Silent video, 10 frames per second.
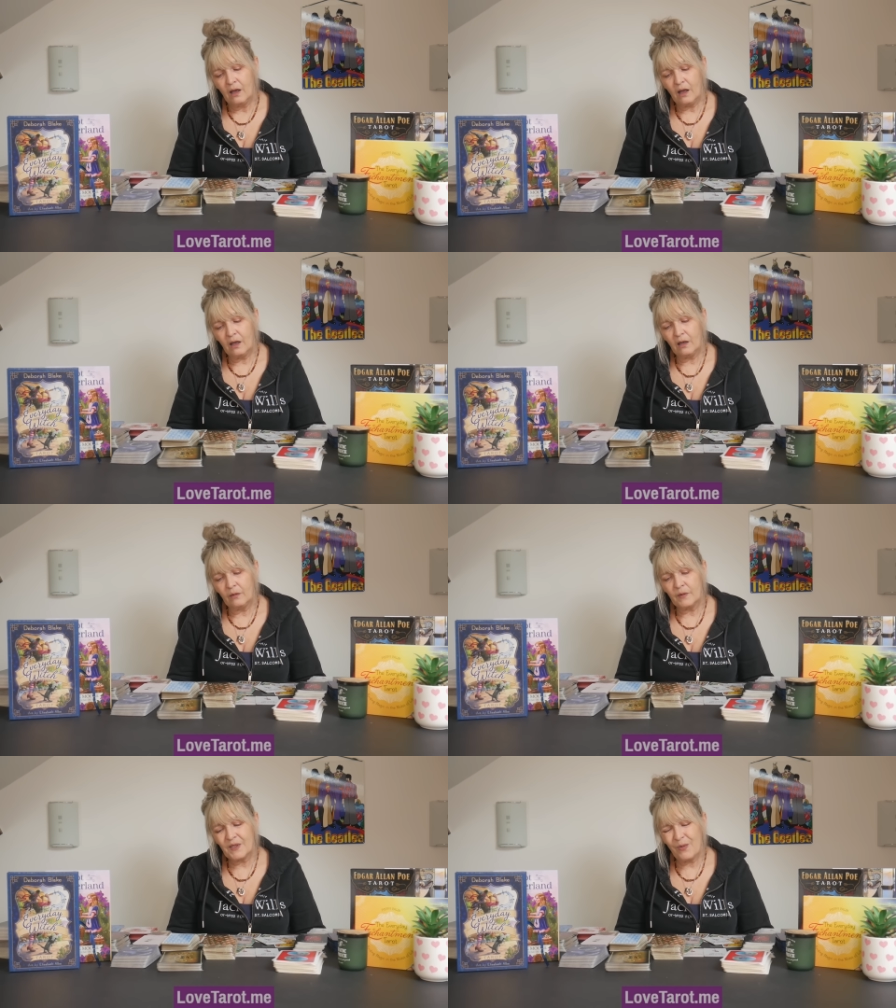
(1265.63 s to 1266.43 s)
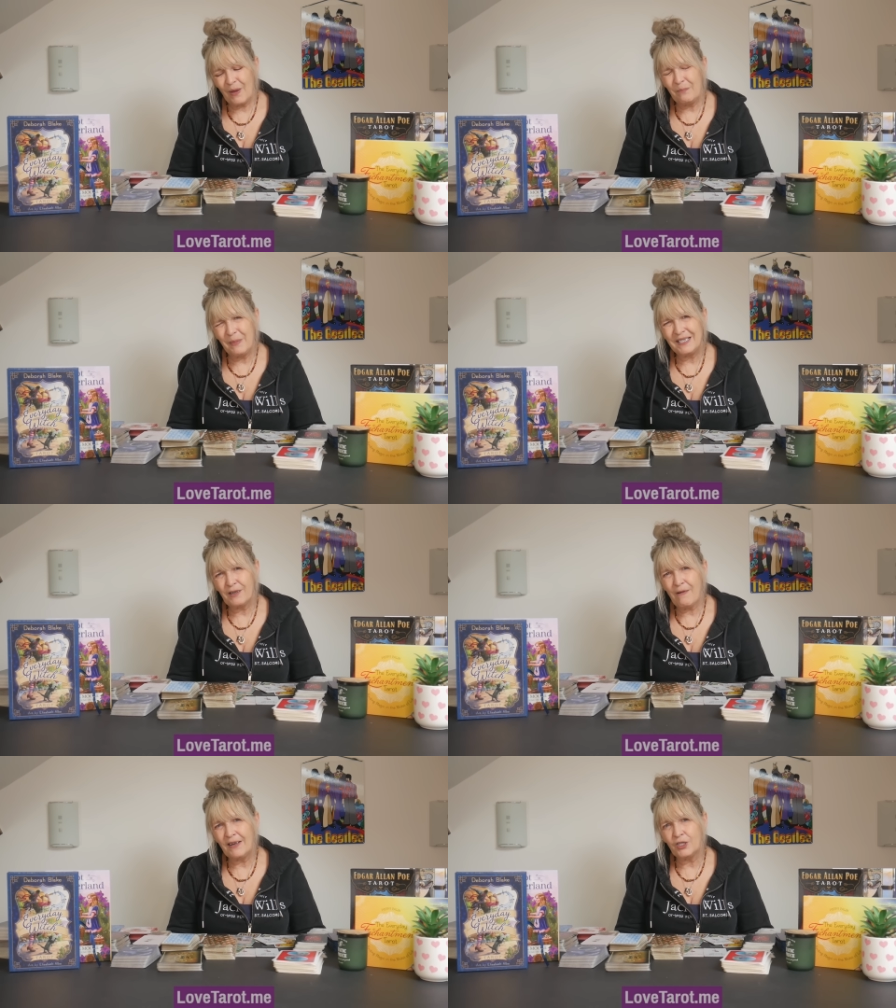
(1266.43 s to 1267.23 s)
Um, that's quite a
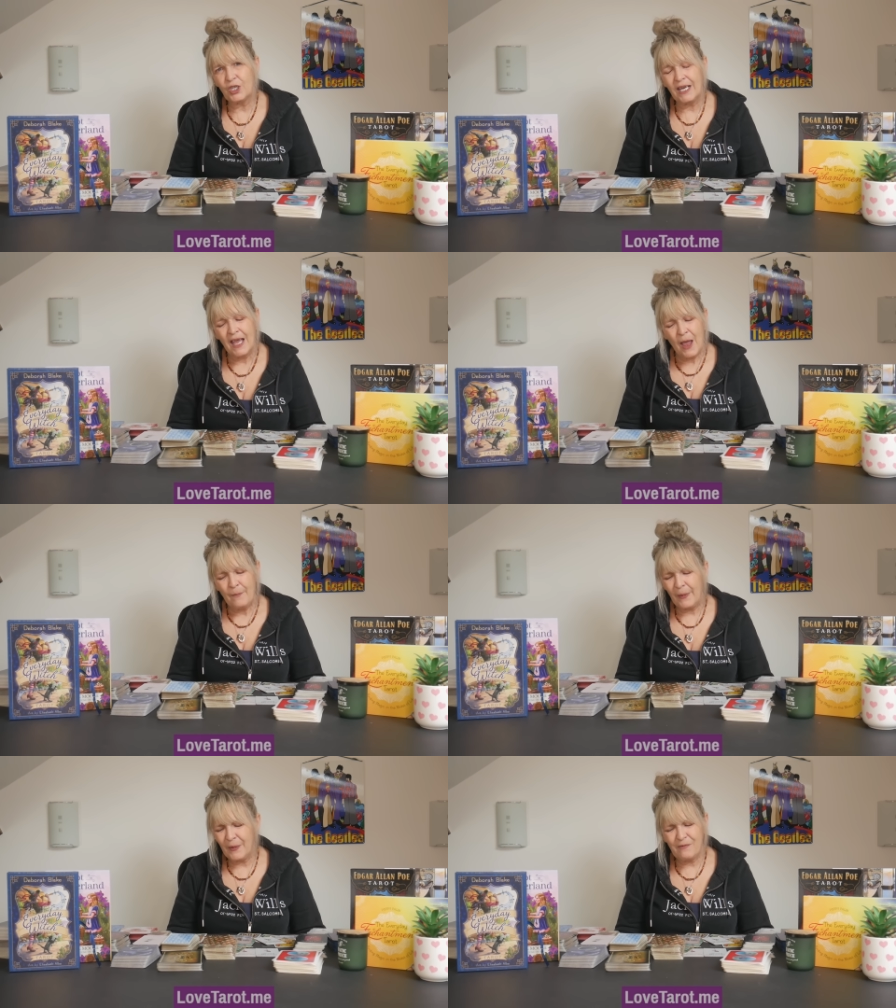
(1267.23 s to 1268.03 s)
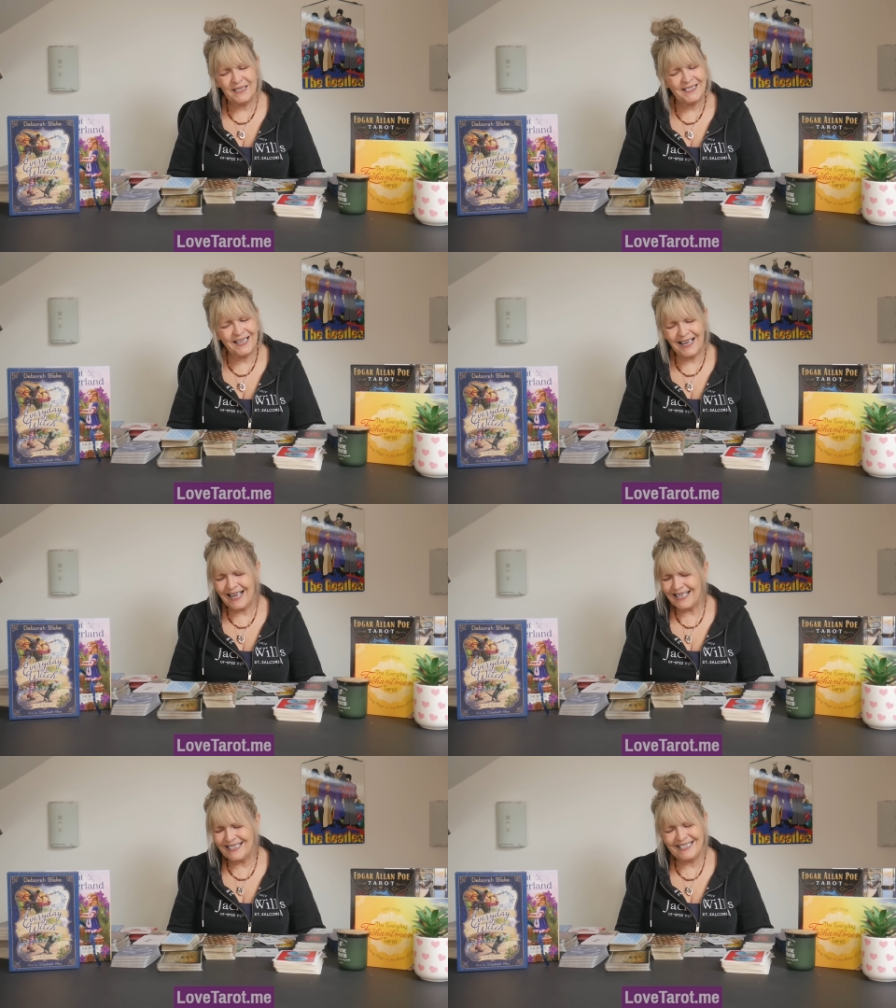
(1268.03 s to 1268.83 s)
bitter energy. But there is,
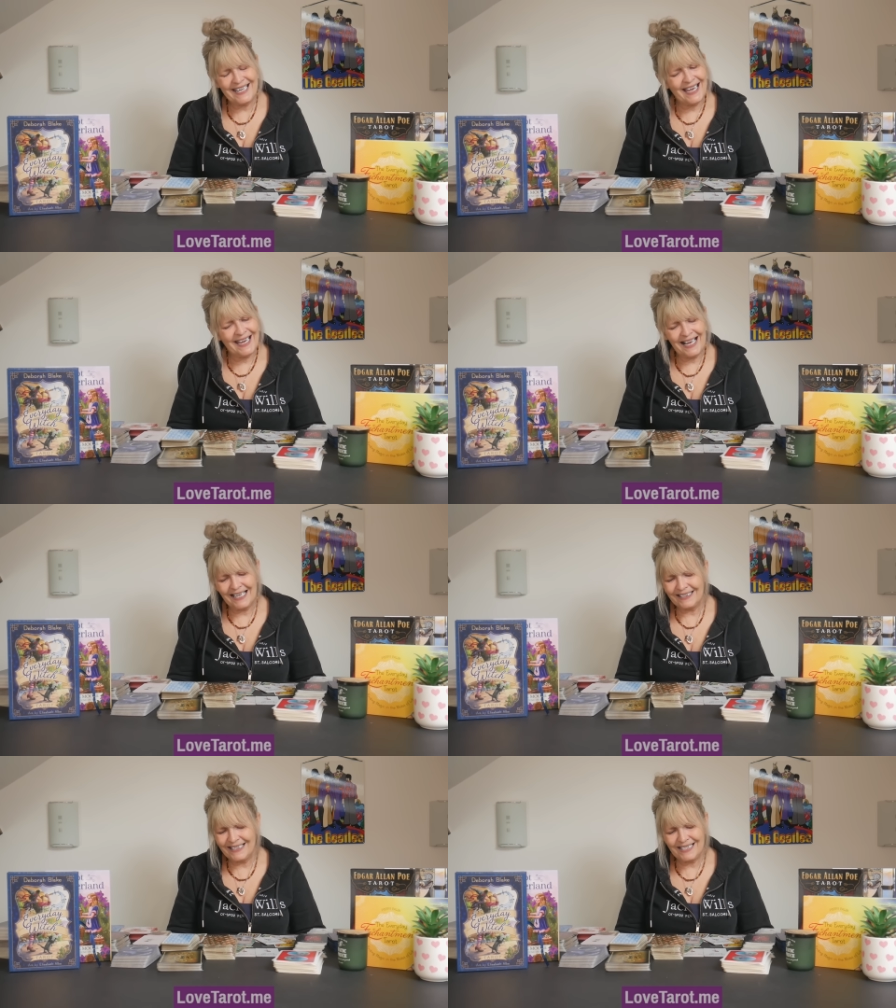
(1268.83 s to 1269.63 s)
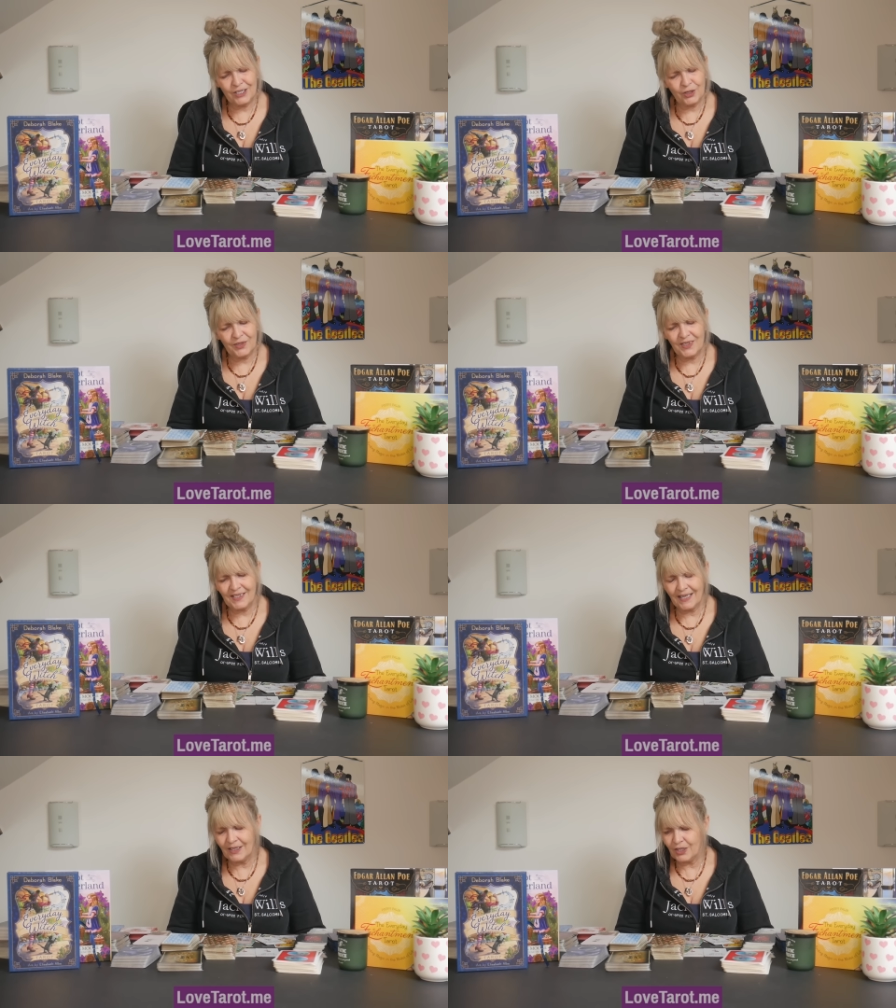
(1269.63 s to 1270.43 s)
today, there's just this
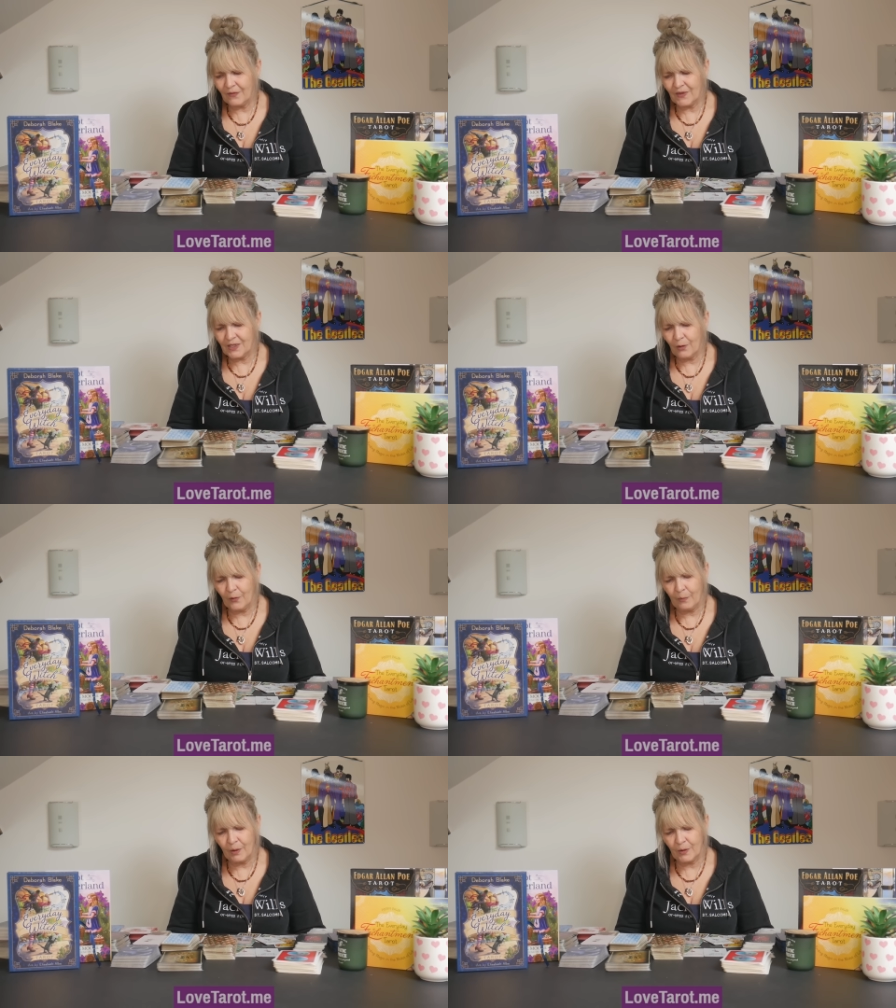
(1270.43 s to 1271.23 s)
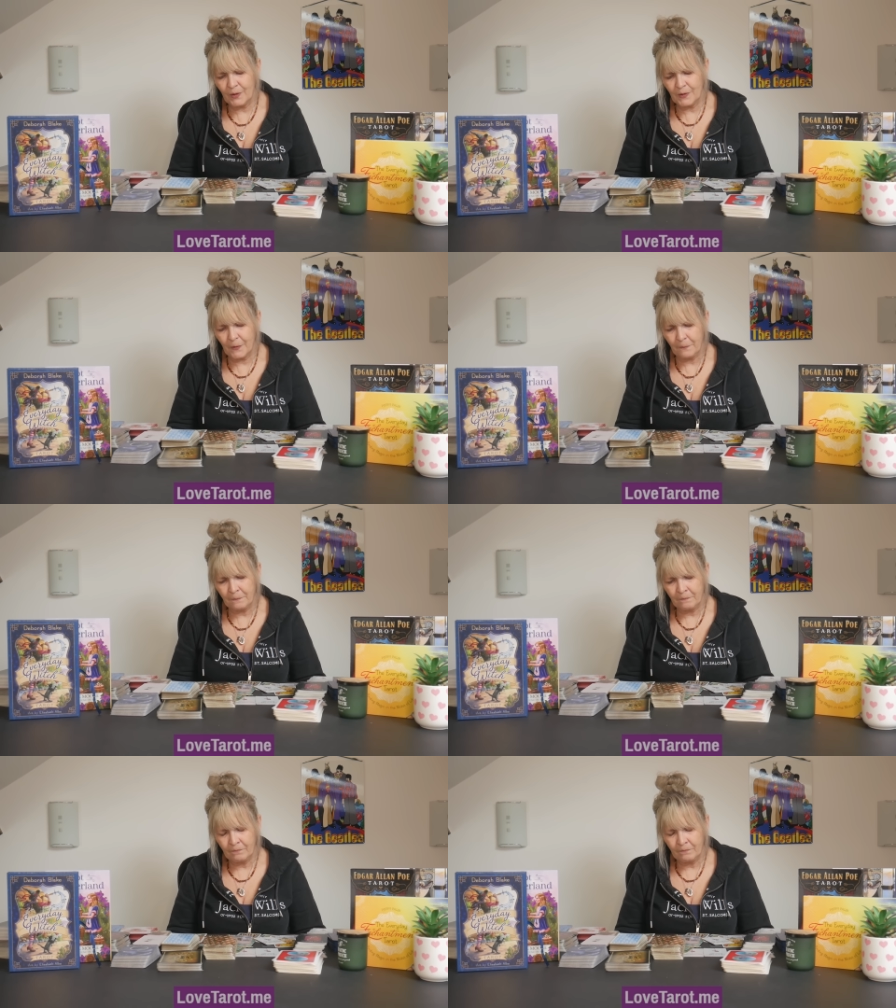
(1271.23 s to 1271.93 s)
energy of this other person.